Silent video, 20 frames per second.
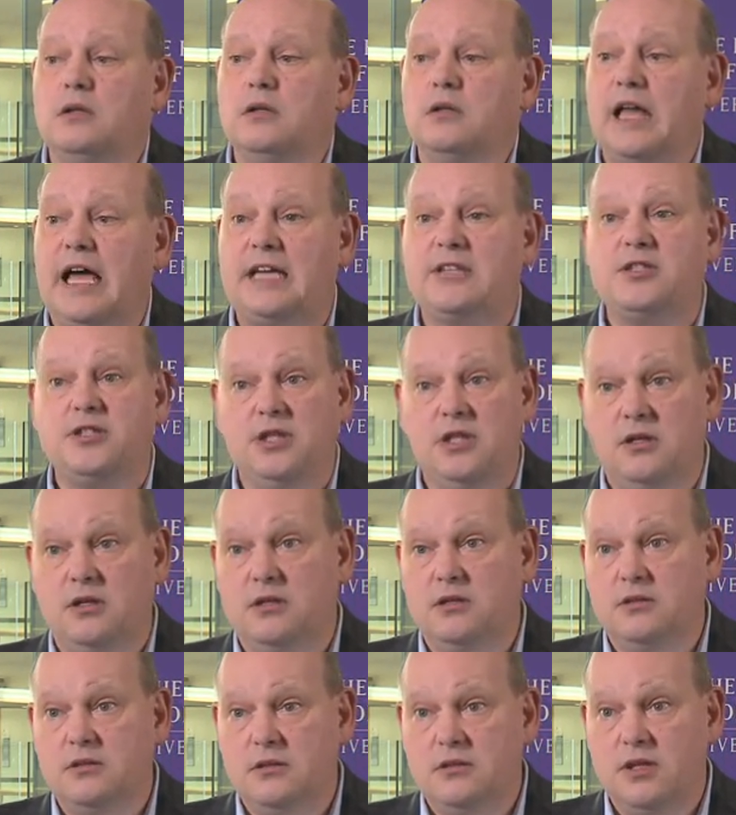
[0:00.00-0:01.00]
Last
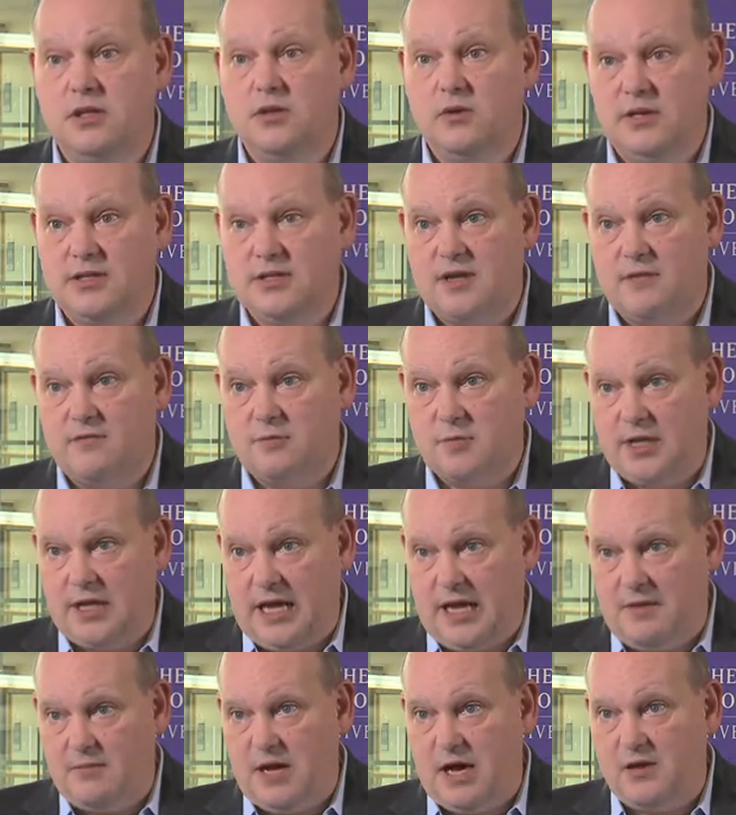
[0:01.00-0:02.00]
year, the US government
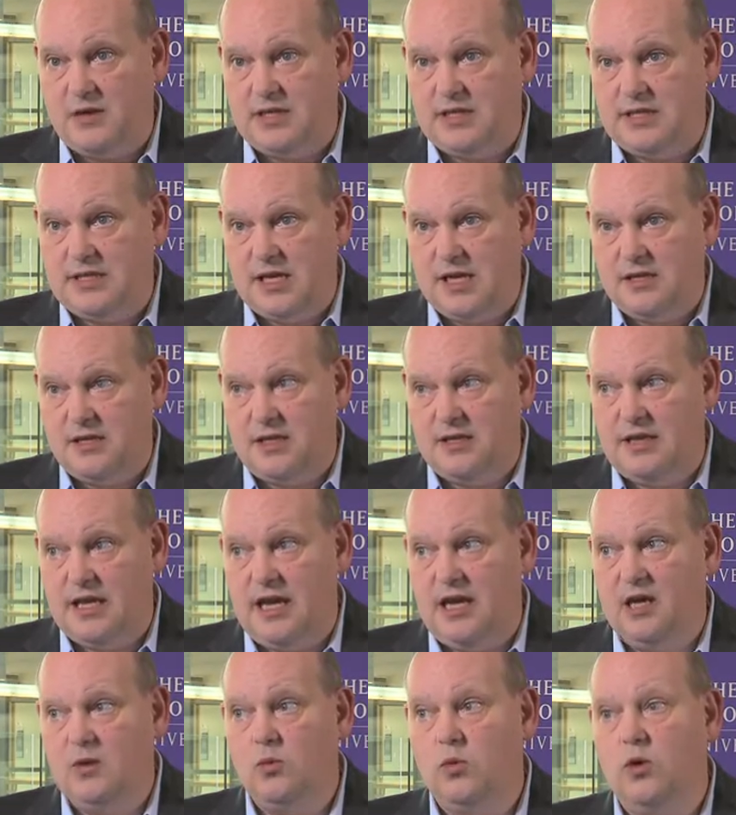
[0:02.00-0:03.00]
came out and said that
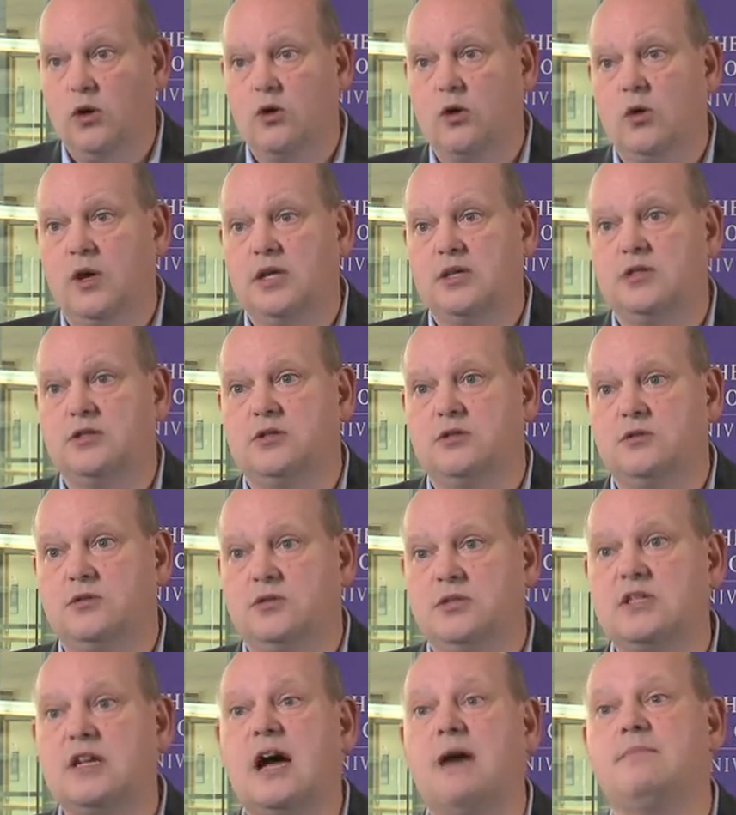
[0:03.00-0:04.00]
they were going to
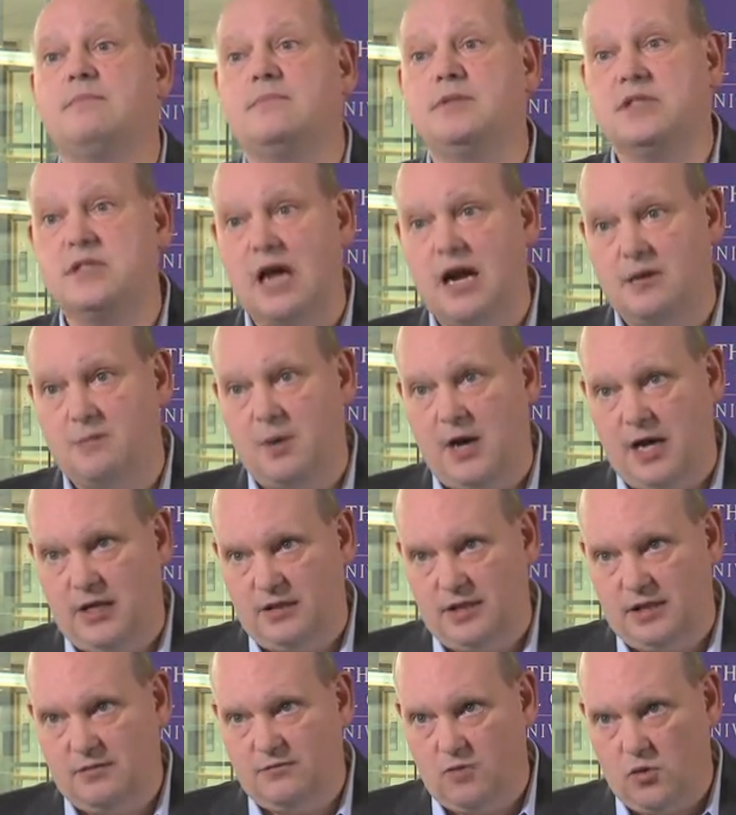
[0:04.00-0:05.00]
stop
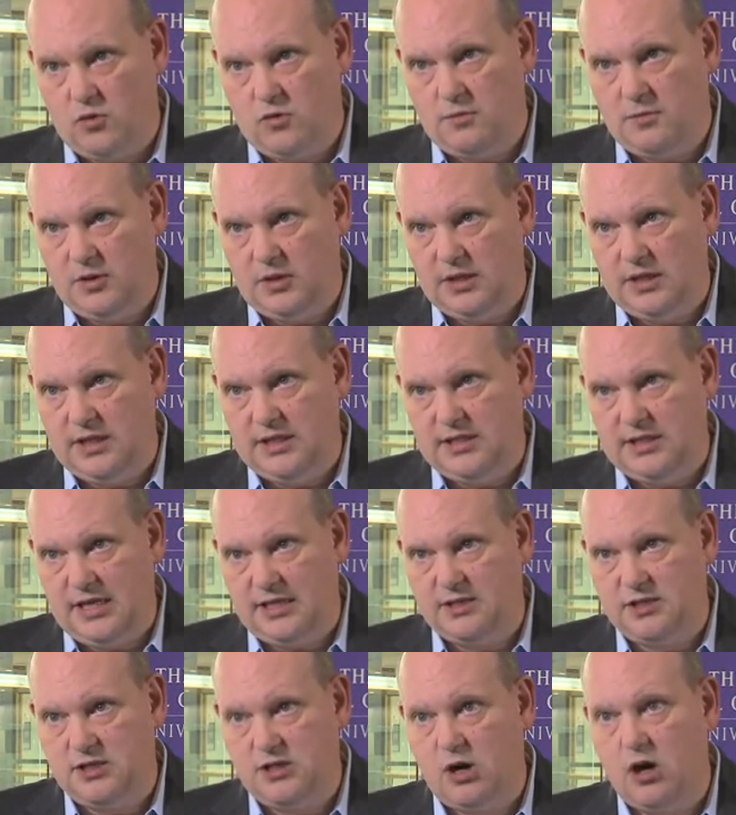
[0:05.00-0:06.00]
stockpiling vulnerabilities
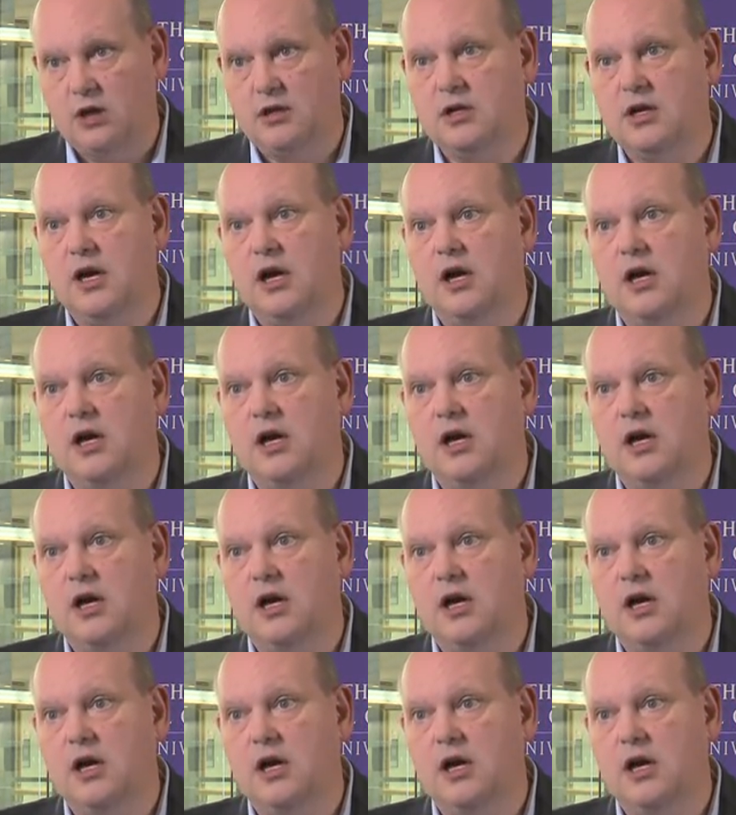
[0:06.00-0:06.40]
and start